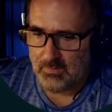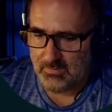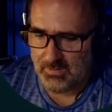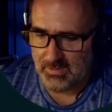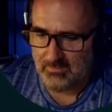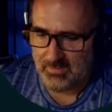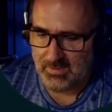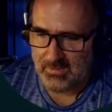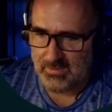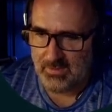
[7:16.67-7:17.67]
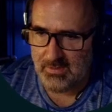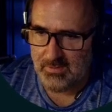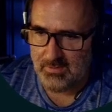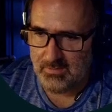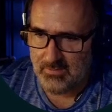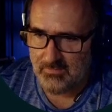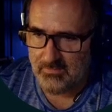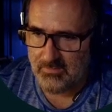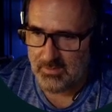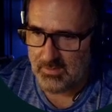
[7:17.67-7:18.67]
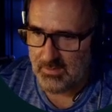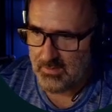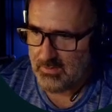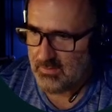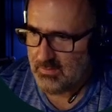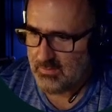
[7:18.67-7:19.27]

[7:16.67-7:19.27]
Okay, with that done, if we